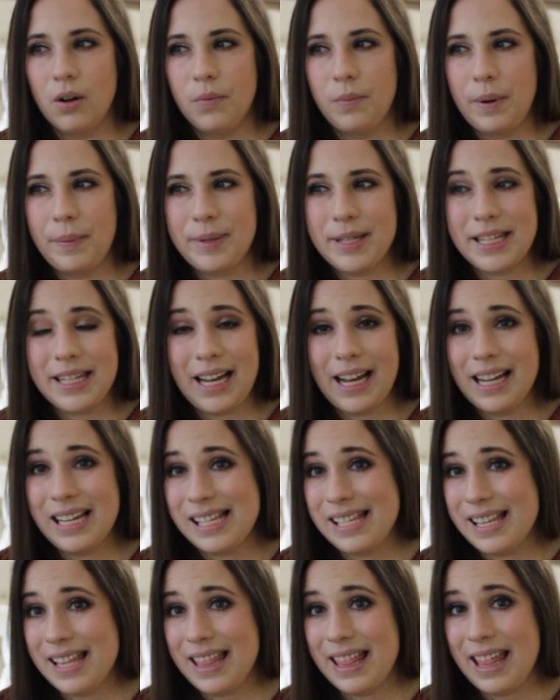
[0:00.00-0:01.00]
But
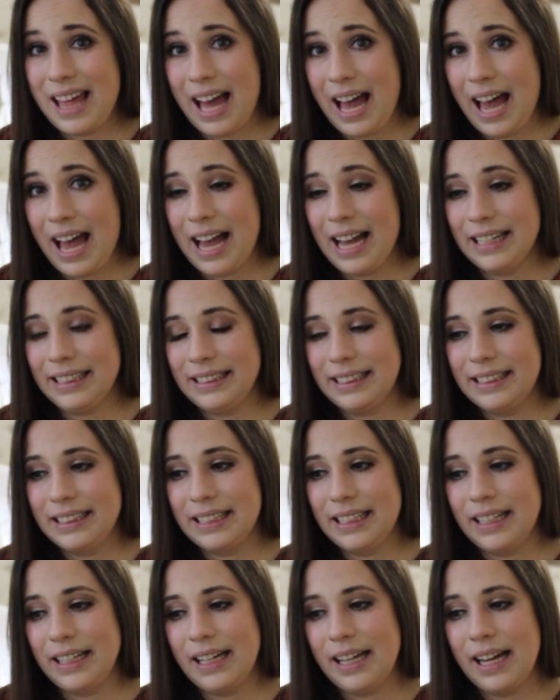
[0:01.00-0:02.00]
besides that,
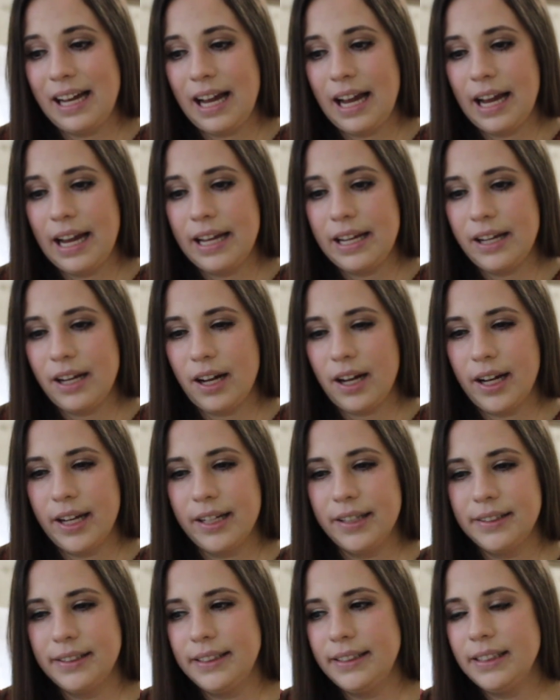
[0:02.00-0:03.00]
I
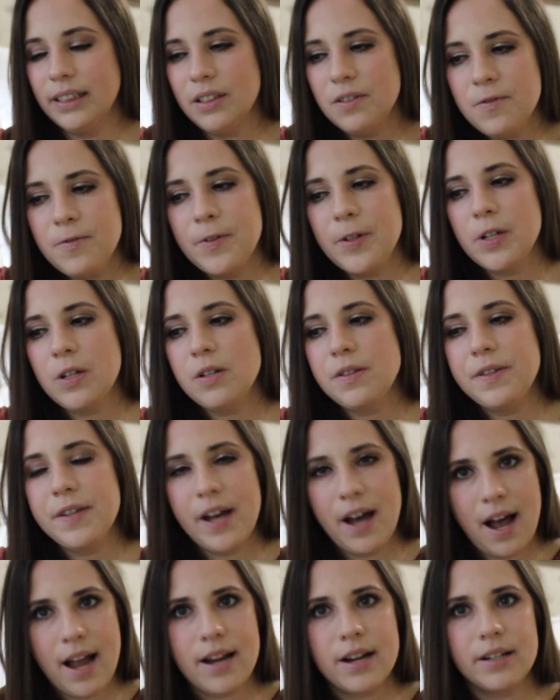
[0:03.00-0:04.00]
still feel
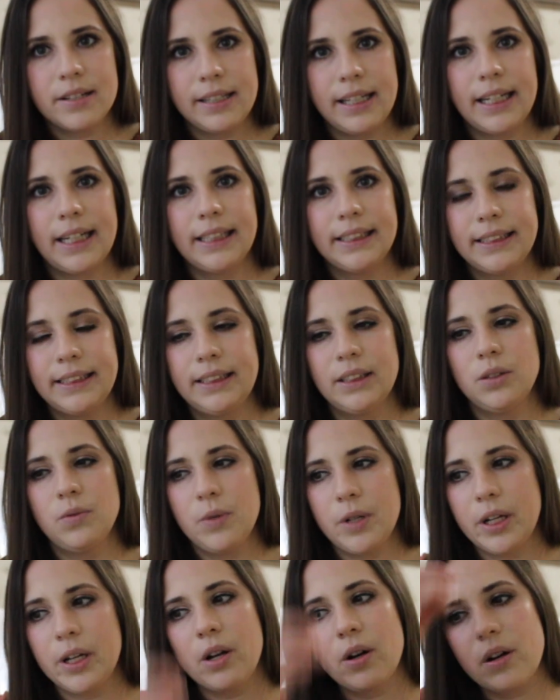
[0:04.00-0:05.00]
tired. Like I still
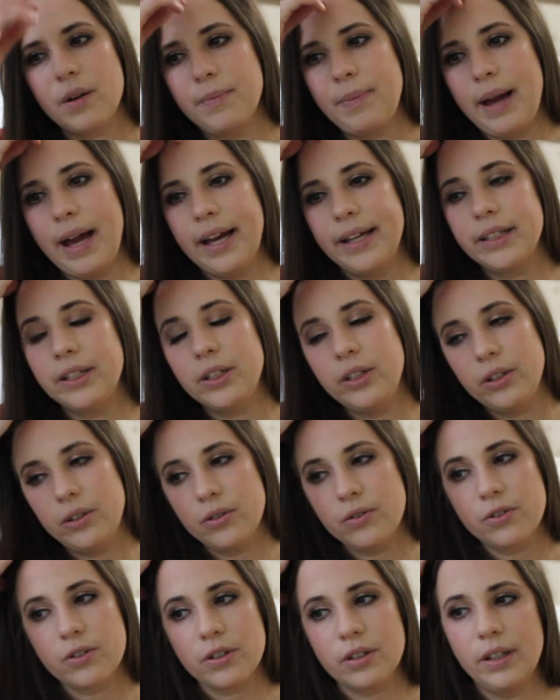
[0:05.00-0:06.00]
want to go to bed
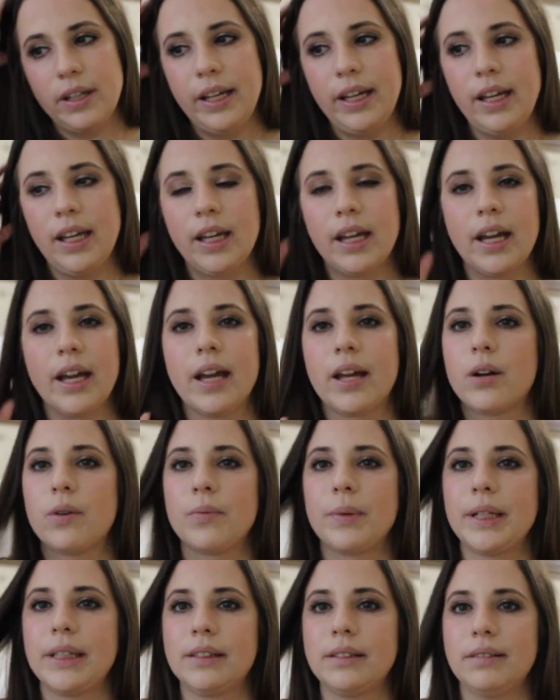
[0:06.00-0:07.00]
usually at
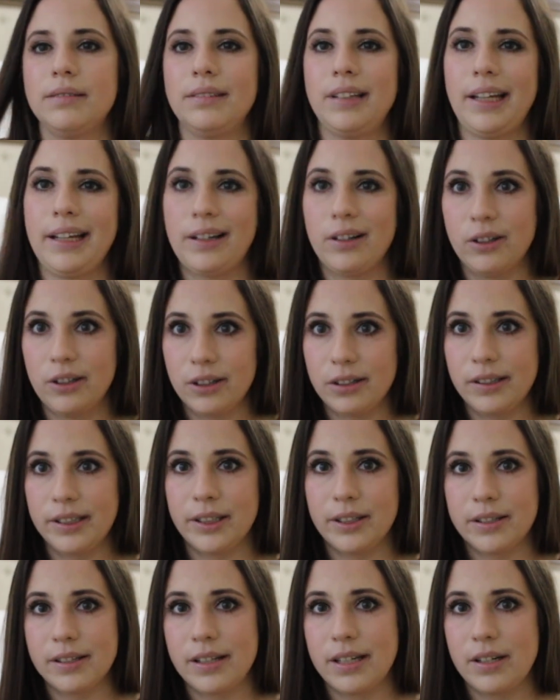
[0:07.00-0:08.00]
like
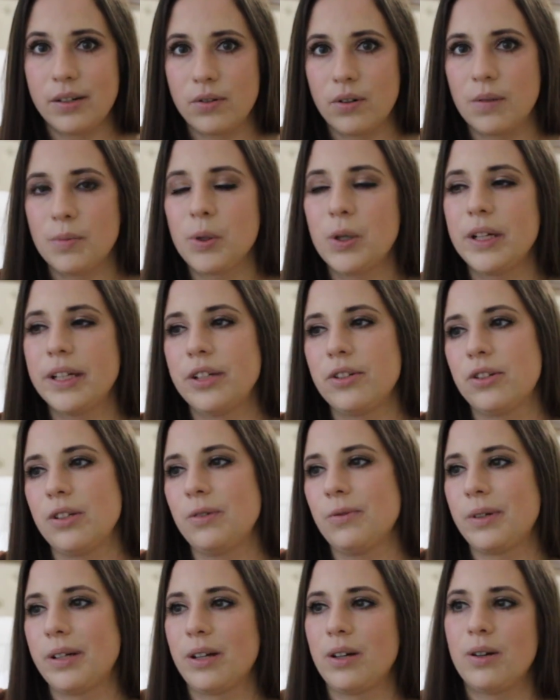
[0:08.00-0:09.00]
earlier than normal. I
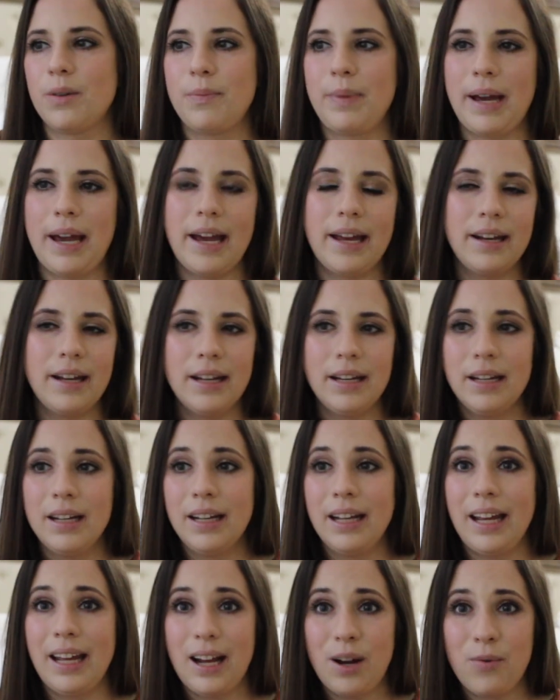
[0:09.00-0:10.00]
usually want to go to bed
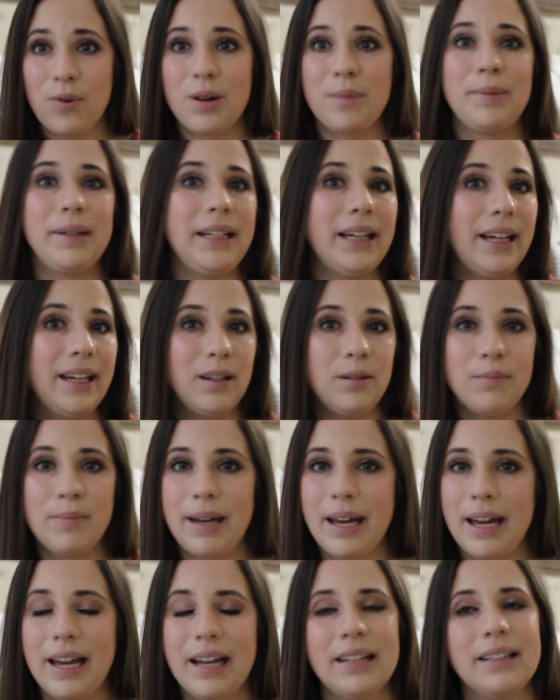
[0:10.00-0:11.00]
and I want to be in
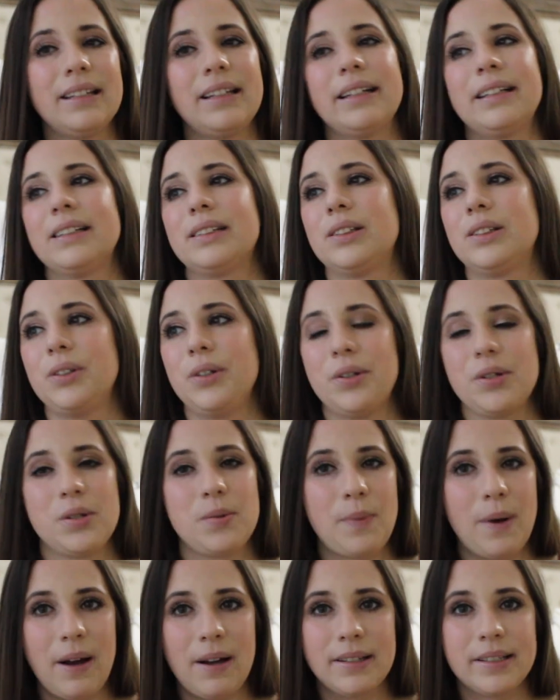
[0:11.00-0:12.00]
bed like as soon
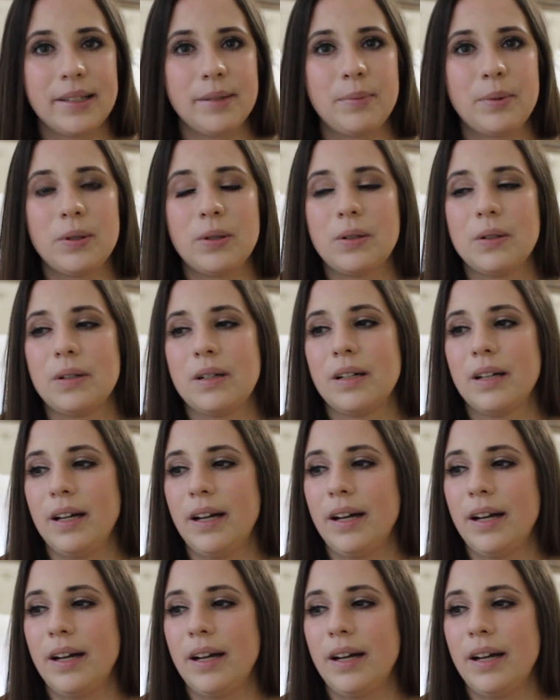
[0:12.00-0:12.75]
as possible.